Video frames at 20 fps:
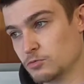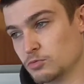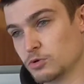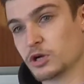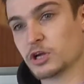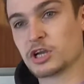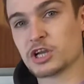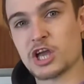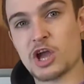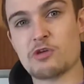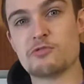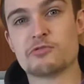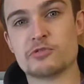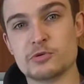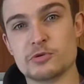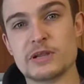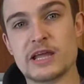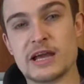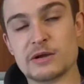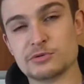we're going to go
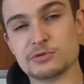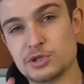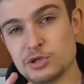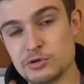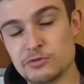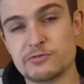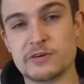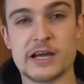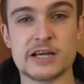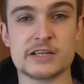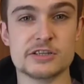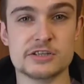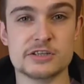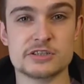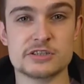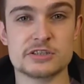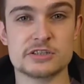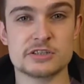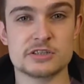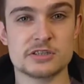through now two
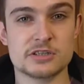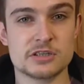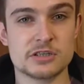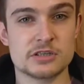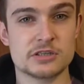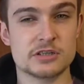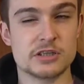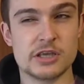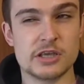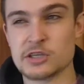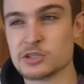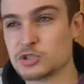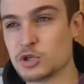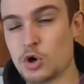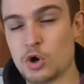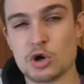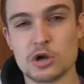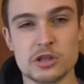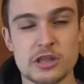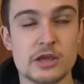factors that you can
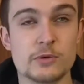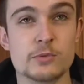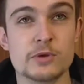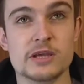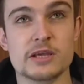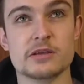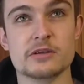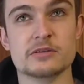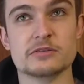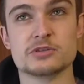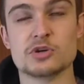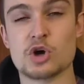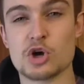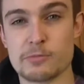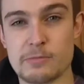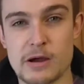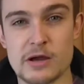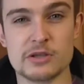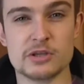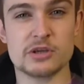talk that you can
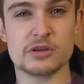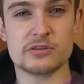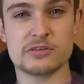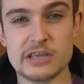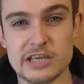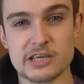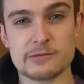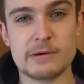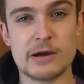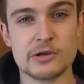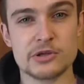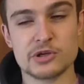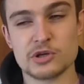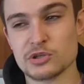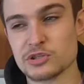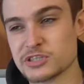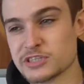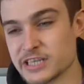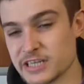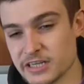talk about, you can think about, you
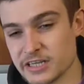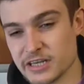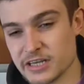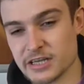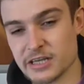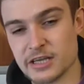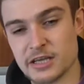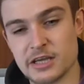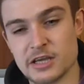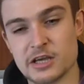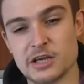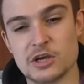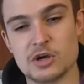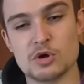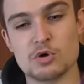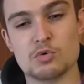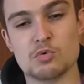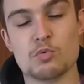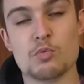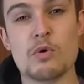consider
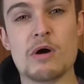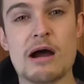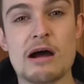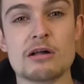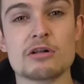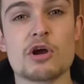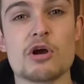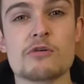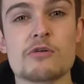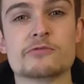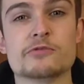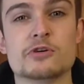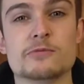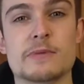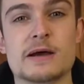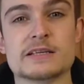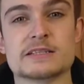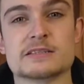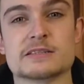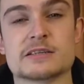while going through a
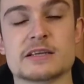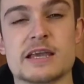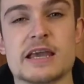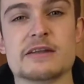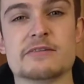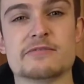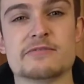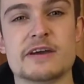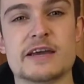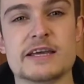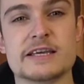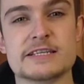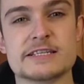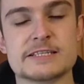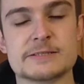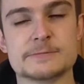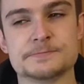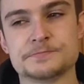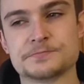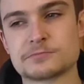mass gaining
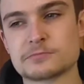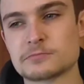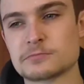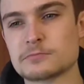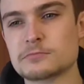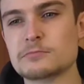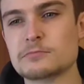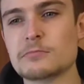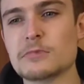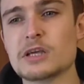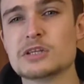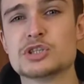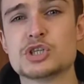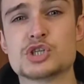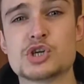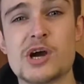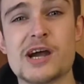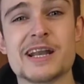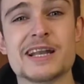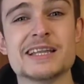phase to
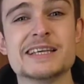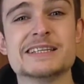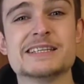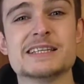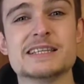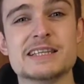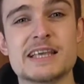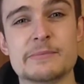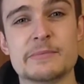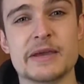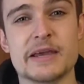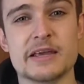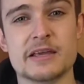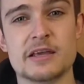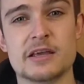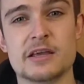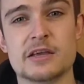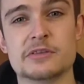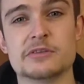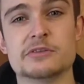try and at least limit
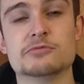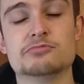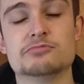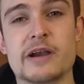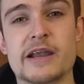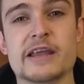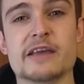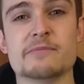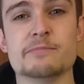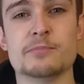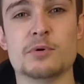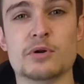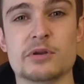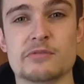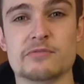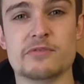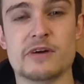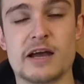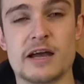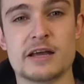the rate of
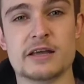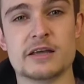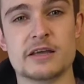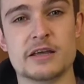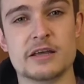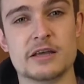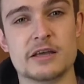body fat